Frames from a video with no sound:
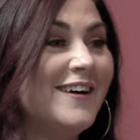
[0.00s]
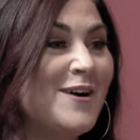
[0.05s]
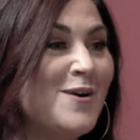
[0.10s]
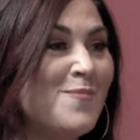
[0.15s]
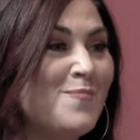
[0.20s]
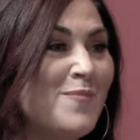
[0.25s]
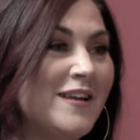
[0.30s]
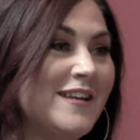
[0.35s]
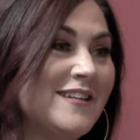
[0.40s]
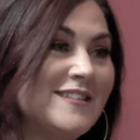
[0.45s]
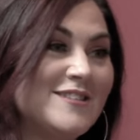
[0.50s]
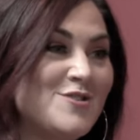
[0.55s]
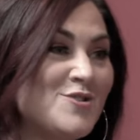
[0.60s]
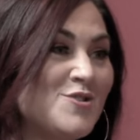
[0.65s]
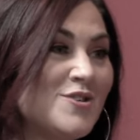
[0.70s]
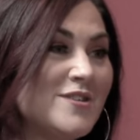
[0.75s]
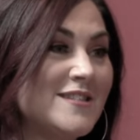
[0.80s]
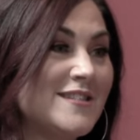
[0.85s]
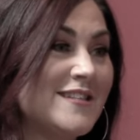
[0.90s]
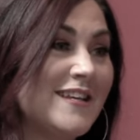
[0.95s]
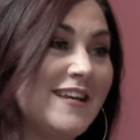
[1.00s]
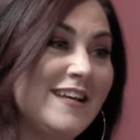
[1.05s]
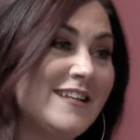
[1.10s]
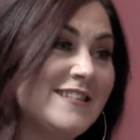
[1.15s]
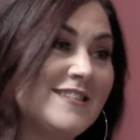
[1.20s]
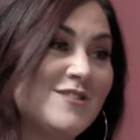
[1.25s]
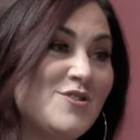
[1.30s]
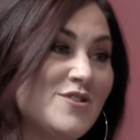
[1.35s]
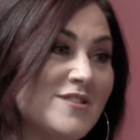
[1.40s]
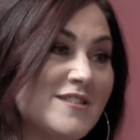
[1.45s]
Um, but it's just
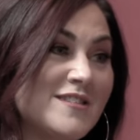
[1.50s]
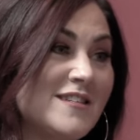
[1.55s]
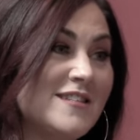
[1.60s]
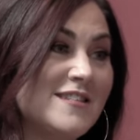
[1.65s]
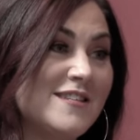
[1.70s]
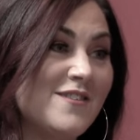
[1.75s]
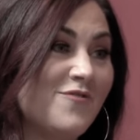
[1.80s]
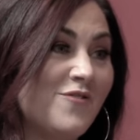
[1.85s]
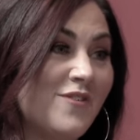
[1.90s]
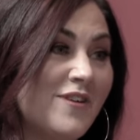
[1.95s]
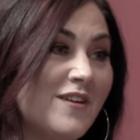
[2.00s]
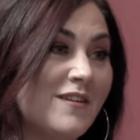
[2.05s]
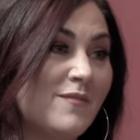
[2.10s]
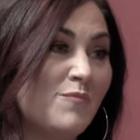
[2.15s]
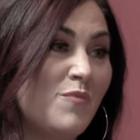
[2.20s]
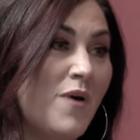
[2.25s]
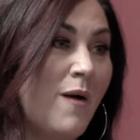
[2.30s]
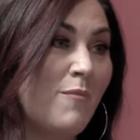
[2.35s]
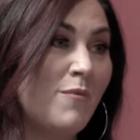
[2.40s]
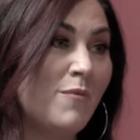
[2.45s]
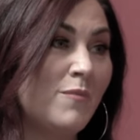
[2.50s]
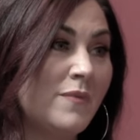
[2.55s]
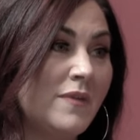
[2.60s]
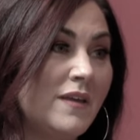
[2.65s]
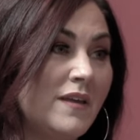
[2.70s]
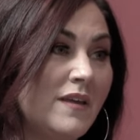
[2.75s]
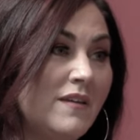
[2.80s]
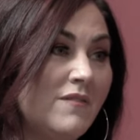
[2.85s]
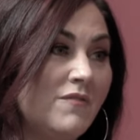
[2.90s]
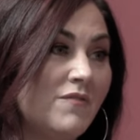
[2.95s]
it's just a different
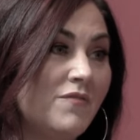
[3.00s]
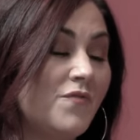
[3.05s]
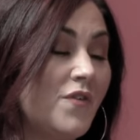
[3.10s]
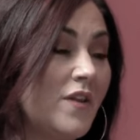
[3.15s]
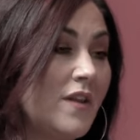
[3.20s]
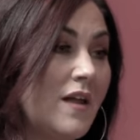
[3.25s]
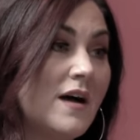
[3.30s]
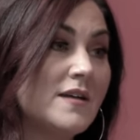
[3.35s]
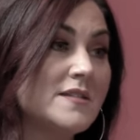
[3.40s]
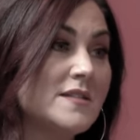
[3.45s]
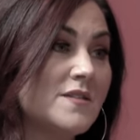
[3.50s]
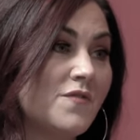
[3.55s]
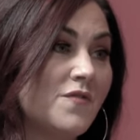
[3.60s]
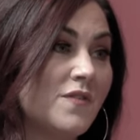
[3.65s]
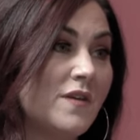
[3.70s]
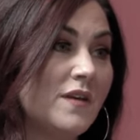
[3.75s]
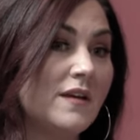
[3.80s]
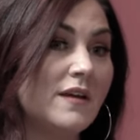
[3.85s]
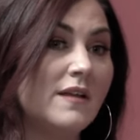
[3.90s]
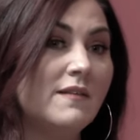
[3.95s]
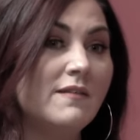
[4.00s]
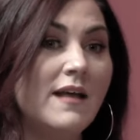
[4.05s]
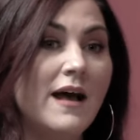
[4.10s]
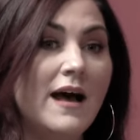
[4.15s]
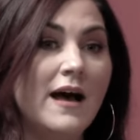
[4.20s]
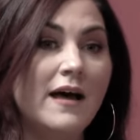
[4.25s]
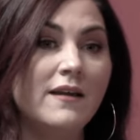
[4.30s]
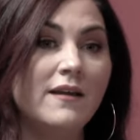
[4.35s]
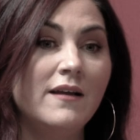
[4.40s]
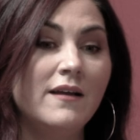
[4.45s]
probably philosophy in
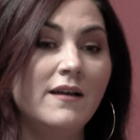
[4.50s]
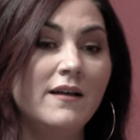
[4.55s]
that